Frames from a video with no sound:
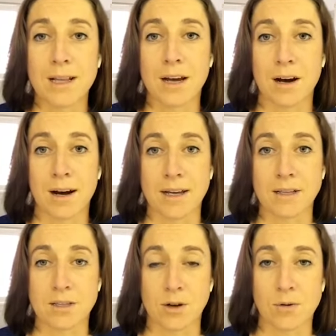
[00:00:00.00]
high in
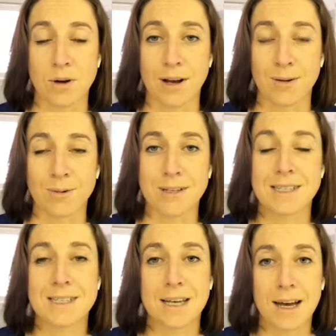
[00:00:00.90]
salt, and I would
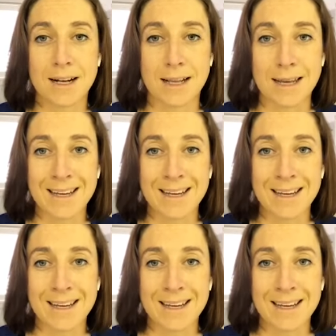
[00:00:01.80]
sadly